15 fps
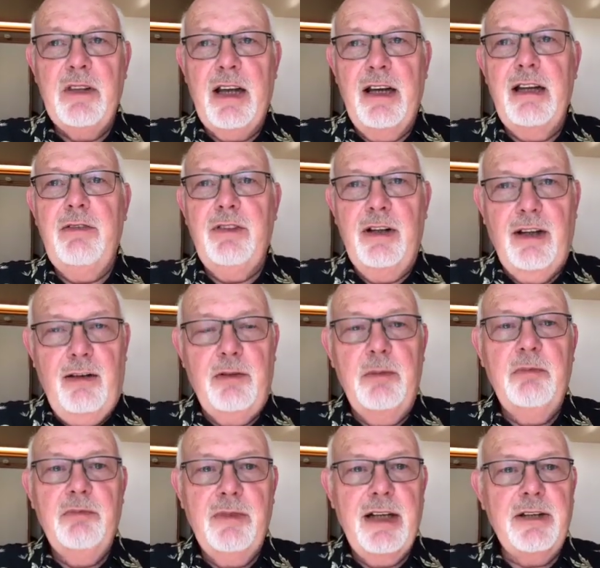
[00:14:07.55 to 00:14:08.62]
And if you love
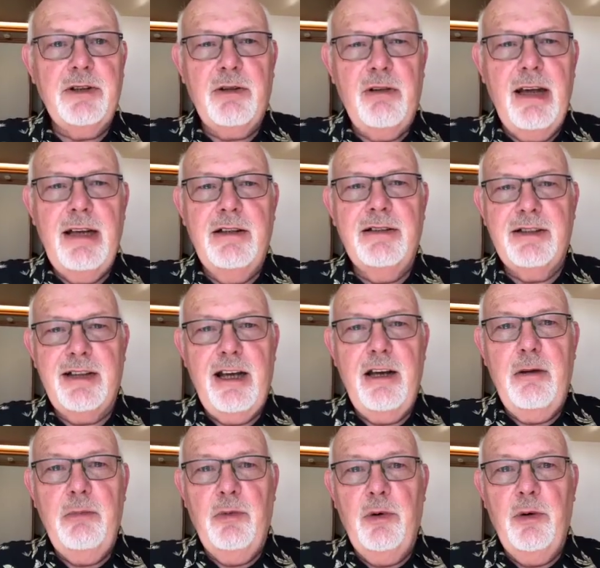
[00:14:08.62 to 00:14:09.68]
them, that's great. Stay
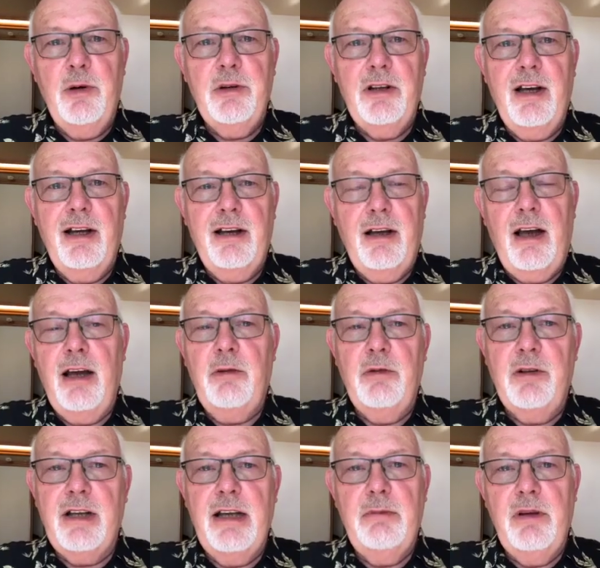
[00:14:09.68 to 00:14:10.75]
on board and I will
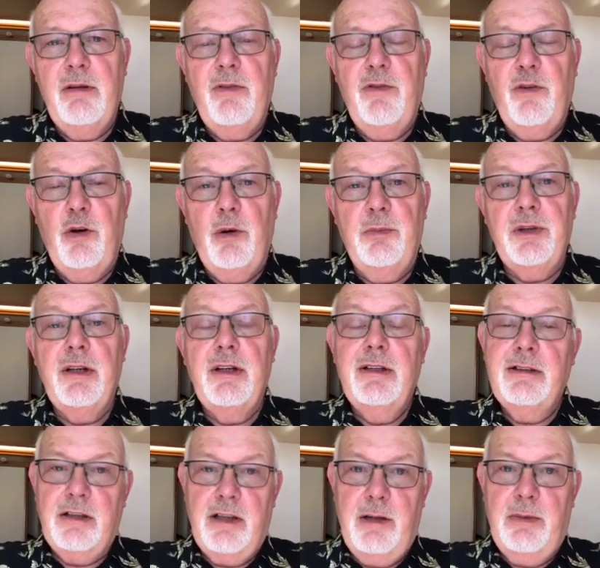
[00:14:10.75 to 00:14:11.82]
keep you informed
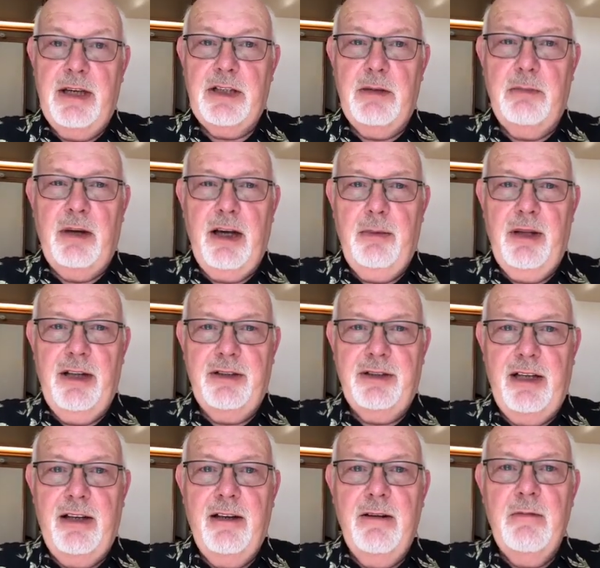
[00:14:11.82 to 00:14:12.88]
to the best of my
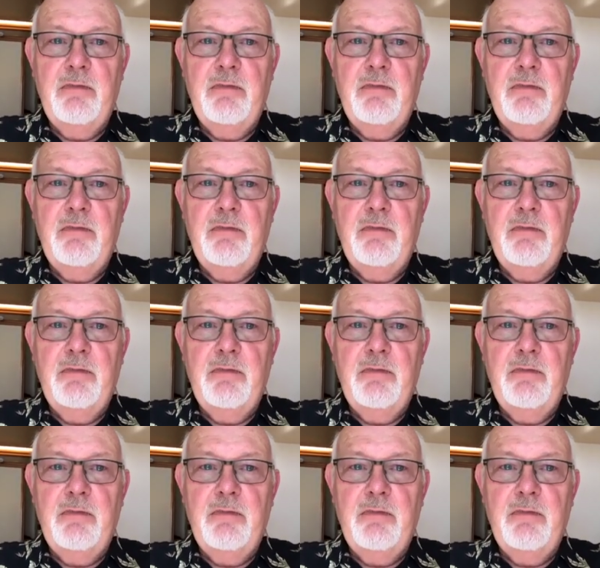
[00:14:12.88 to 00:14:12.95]
ability.